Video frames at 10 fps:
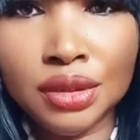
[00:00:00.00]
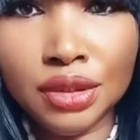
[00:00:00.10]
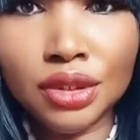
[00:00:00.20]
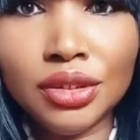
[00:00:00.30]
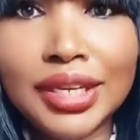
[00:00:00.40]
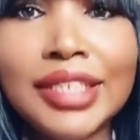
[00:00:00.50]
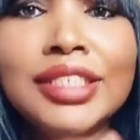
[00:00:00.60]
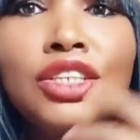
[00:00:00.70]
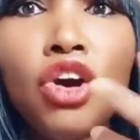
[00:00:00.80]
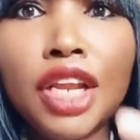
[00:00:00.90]
you know,
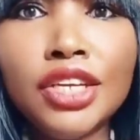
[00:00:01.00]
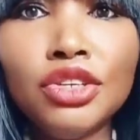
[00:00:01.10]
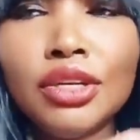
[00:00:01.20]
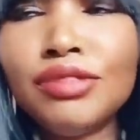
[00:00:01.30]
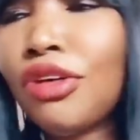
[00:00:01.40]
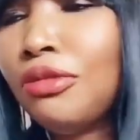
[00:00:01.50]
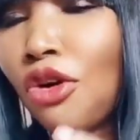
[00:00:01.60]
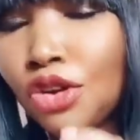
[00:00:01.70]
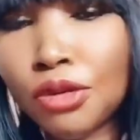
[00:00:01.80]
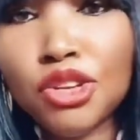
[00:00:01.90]
that is calling you
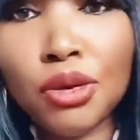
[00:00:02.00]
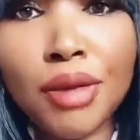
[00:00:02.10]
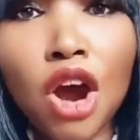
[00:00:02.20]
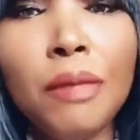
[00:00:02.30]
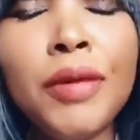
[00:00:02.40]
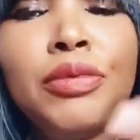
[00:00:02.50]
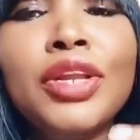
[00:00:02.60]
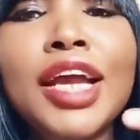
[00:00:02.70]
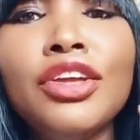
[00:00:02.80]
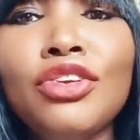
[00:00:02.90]
from unknown number, or
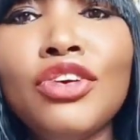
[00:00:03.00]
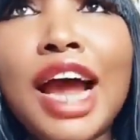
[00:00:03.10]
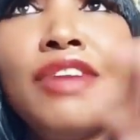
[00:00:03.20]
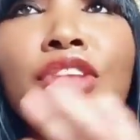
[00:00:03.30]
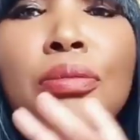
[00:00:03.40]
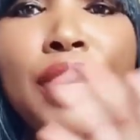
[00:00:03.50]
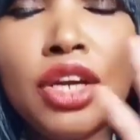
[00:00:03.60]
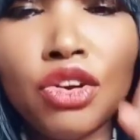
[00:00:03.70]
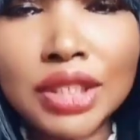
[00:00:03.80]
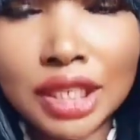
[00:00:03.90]
people that you know that have not been
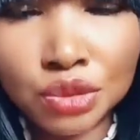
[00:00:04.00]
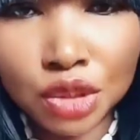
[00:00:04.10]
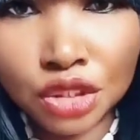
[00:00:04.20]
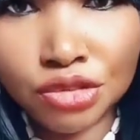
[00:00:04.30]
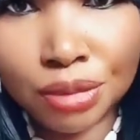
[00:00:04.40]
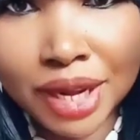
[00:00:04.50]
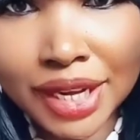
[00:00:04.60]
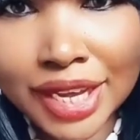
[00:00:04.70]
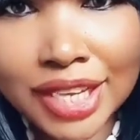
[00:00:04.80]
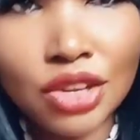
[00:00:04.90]
in contact with you for
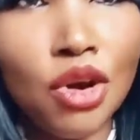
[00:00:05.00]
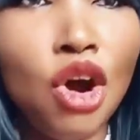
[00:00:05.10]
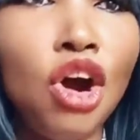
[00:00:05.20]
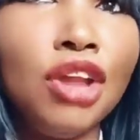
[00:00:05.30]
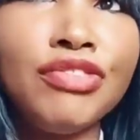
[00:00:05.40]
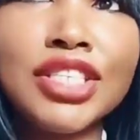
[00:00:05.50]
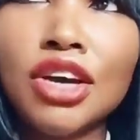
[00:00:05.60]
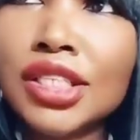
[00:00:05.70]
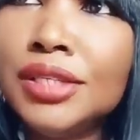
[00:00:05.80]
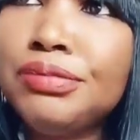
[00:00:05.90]
many years, or all of a
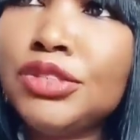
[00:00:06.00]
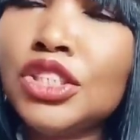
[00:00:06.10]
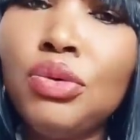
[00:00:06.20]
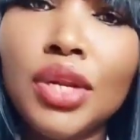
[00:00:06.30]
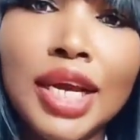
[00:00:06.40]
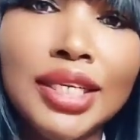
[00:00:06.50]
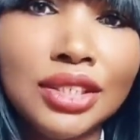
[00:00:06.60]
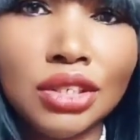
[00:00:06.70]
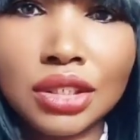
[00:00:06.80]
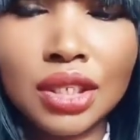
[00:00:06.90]
sudden someone that
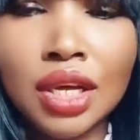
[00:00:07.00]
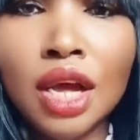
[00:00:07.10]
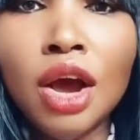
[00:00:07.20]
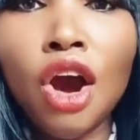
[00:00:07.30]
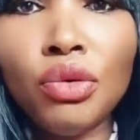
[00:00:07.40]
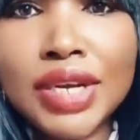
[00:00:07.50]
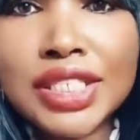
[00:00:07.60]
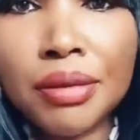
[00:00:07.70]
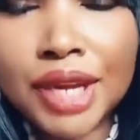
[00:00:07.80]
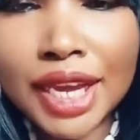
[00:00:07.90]
is not
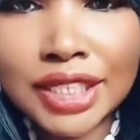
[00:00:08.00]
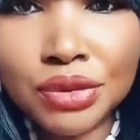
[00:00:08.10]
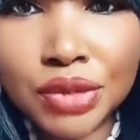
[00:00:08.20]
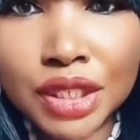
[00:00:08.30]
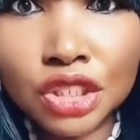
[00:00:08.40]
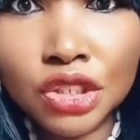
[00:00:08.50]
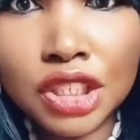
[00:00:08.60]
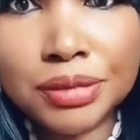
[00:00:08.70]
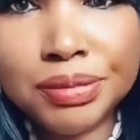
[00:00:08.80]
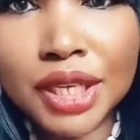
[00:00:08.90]
always communicating with you
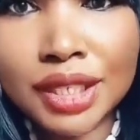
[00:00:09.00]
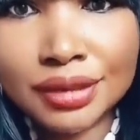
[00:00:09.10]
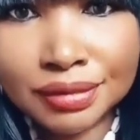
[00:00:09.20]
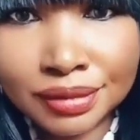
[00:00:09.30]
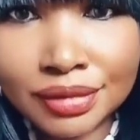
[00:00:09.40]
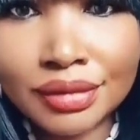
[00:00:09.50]
is being